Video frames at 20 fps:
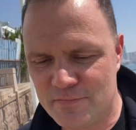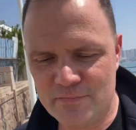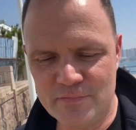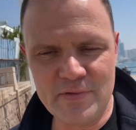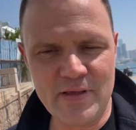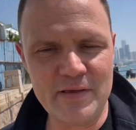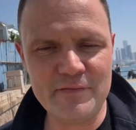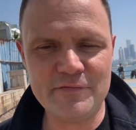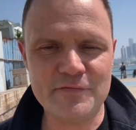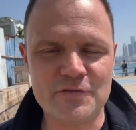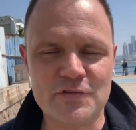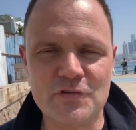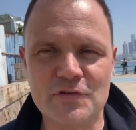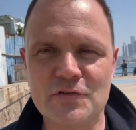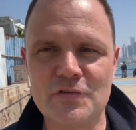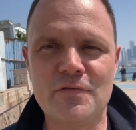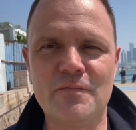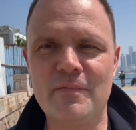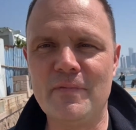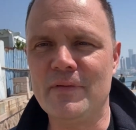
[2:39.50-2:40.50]
had
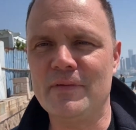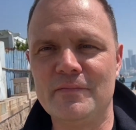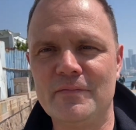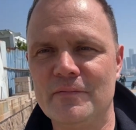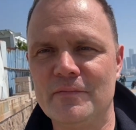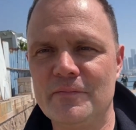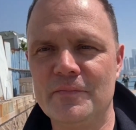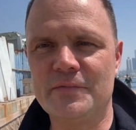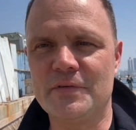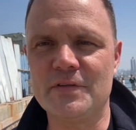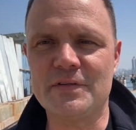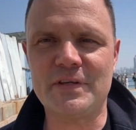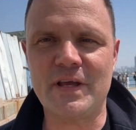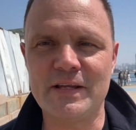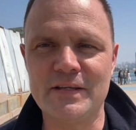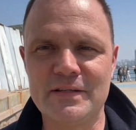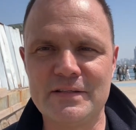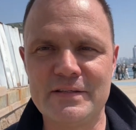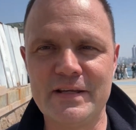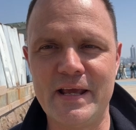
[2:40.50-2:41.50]
just
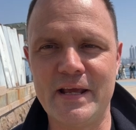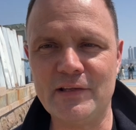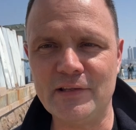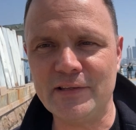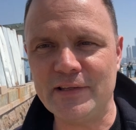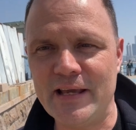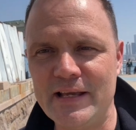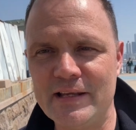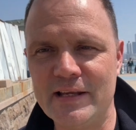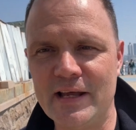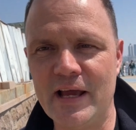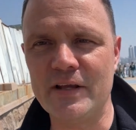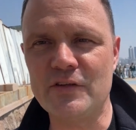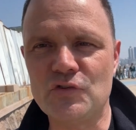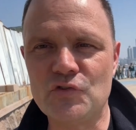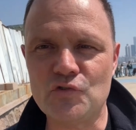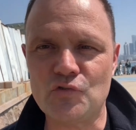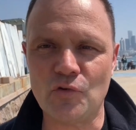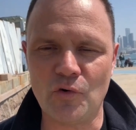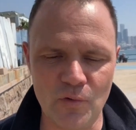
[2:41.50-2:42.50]
decided to take late night
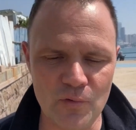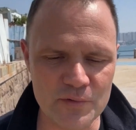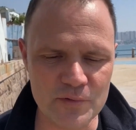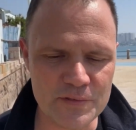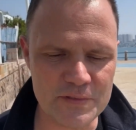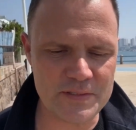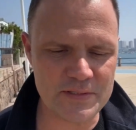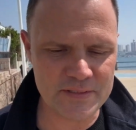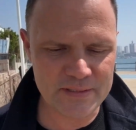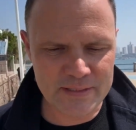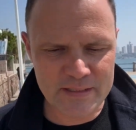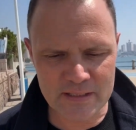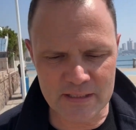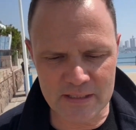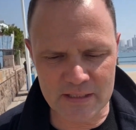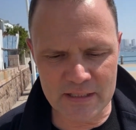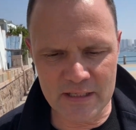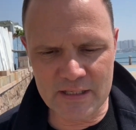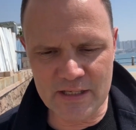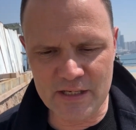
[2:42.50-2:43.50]
strolls
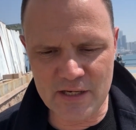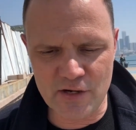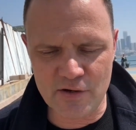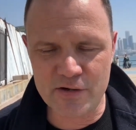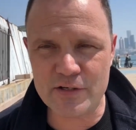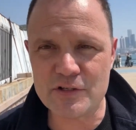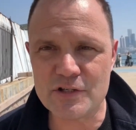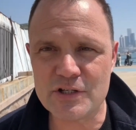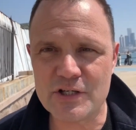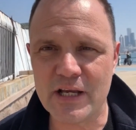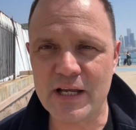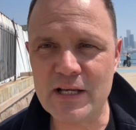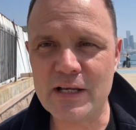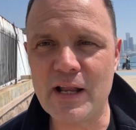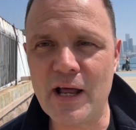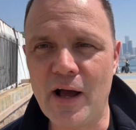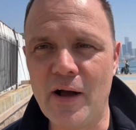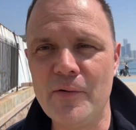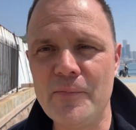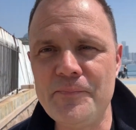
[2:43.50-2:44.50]
here in
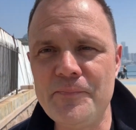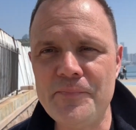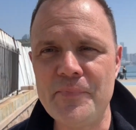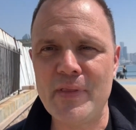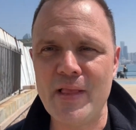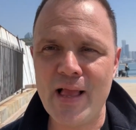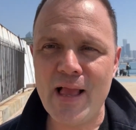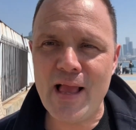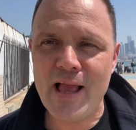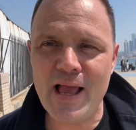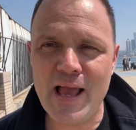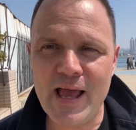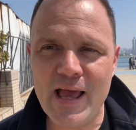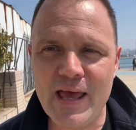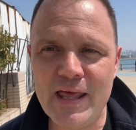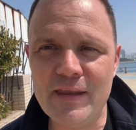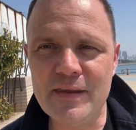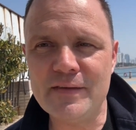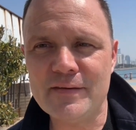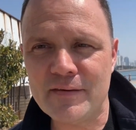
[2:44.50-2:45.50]
Qingdao,
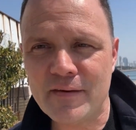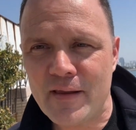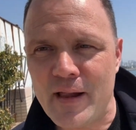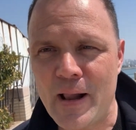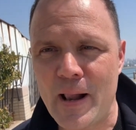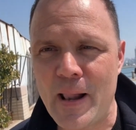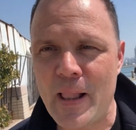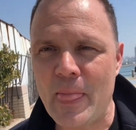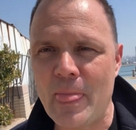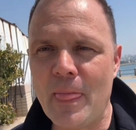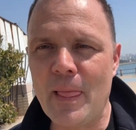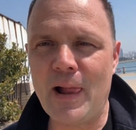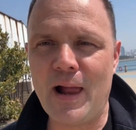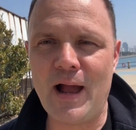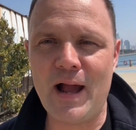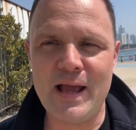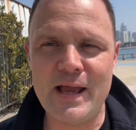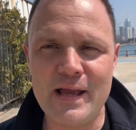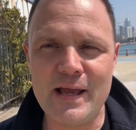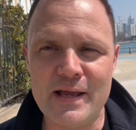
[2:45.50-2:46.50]
and
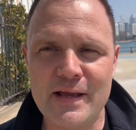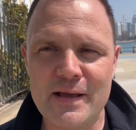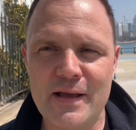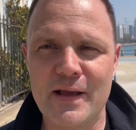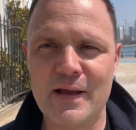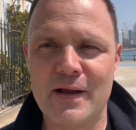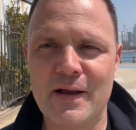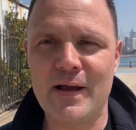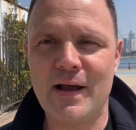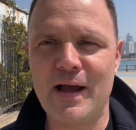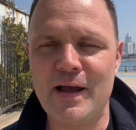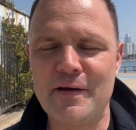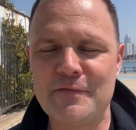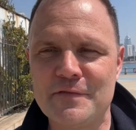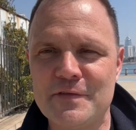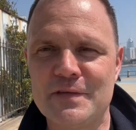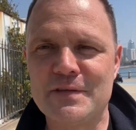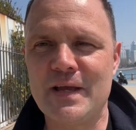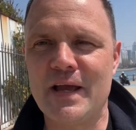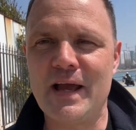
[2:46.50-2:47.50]
I have to
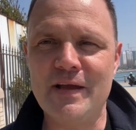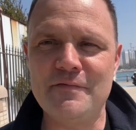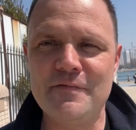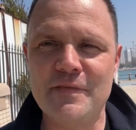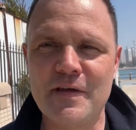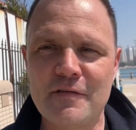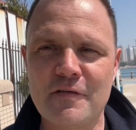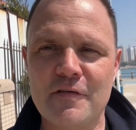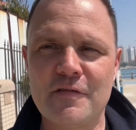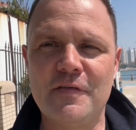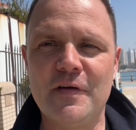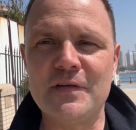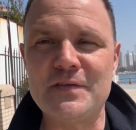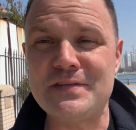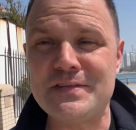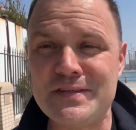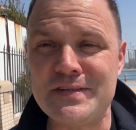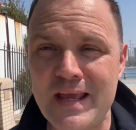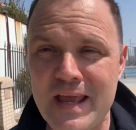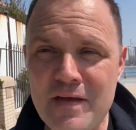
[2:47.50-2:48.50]
say I've never felt
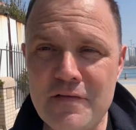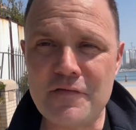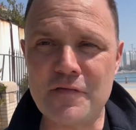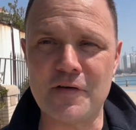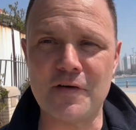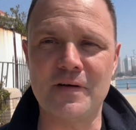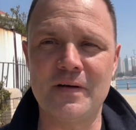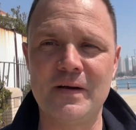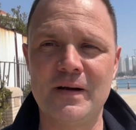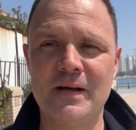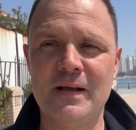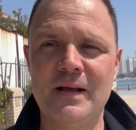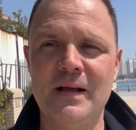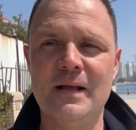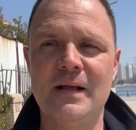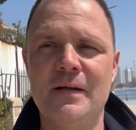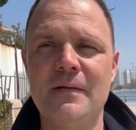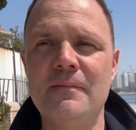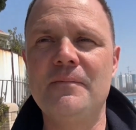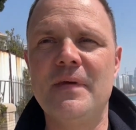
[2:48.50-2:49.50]
safer
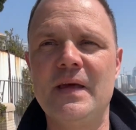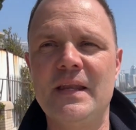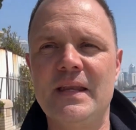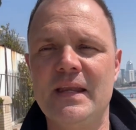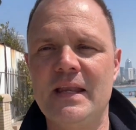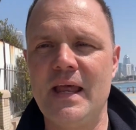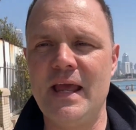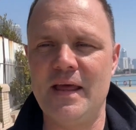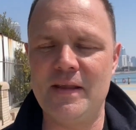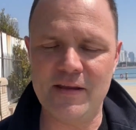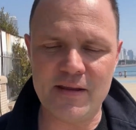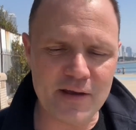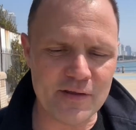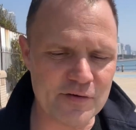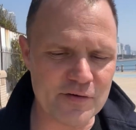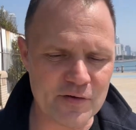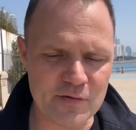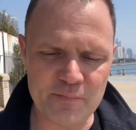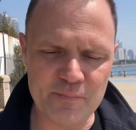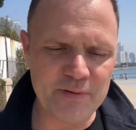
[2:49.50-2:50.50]
than in any
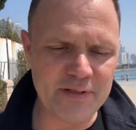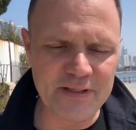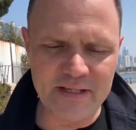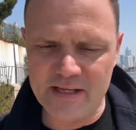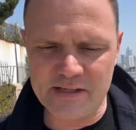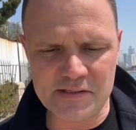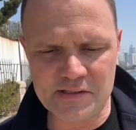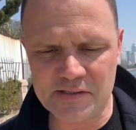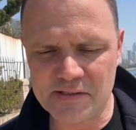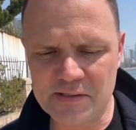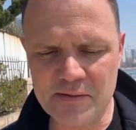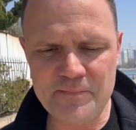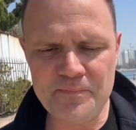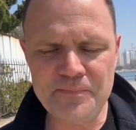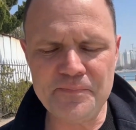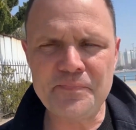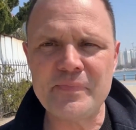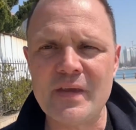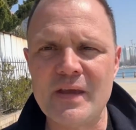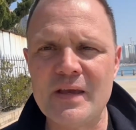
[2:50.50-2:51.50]
other place.
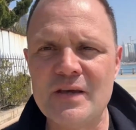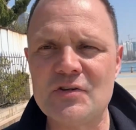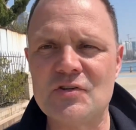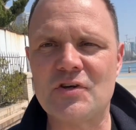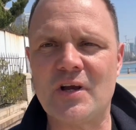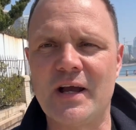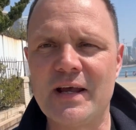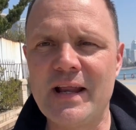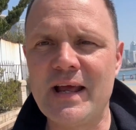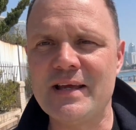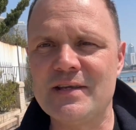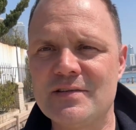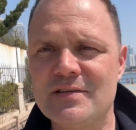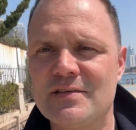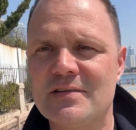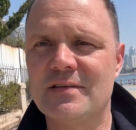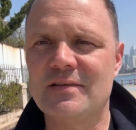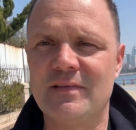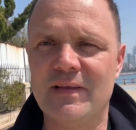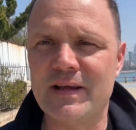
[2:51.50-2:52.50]
China
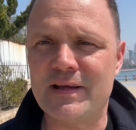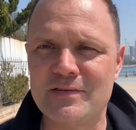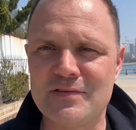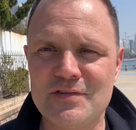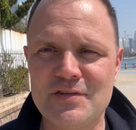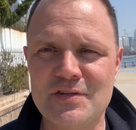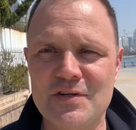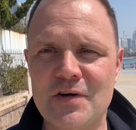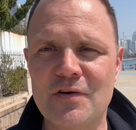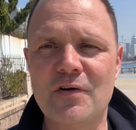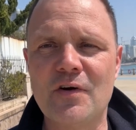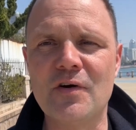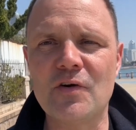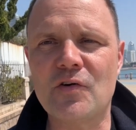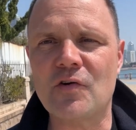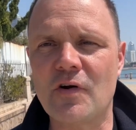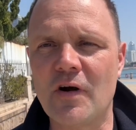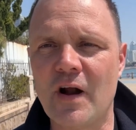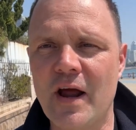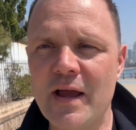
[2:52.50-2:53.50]
has like 0
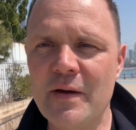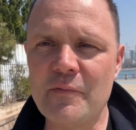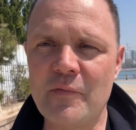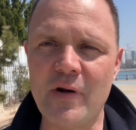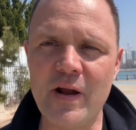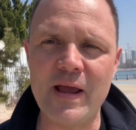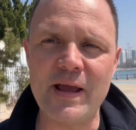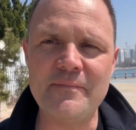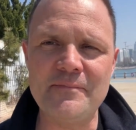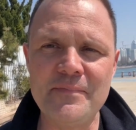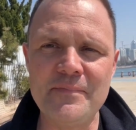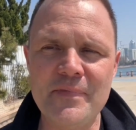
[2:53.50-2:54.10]
crime rate,